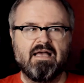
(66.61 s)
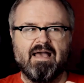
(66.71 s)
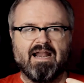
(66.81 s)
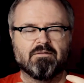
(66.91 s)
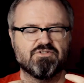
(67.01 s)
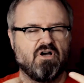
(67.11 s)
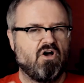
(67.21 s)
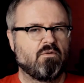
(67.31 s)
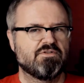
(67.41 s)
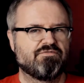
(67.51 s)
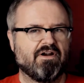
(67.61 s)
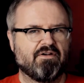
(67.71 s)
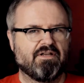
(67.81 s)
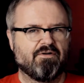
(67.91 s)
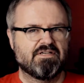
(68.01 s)
And I was always
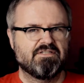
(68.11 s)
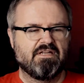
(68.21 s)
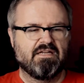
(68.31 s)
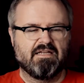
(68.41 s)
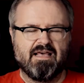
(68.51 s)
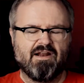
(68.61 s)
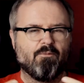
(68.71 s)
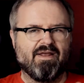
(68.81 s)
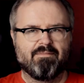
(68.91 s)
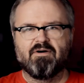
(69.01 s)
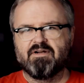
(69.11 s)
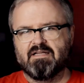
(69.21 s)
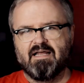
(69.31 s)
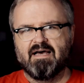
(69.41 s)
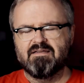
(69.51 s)
very interested in it. And I read about it a
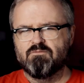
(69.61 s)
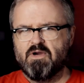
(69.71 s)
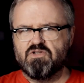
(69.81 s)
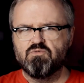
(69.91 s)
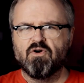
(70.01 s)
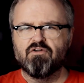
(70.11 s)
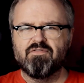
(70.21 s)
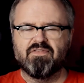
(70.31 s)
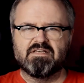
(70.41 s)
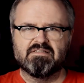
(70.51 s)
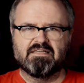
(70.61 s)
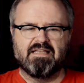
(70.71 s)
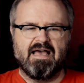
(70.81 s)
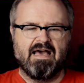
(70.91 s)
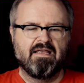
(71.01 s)
lot in White Dwarf and things like
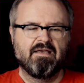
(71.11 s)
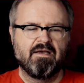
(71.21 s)
that.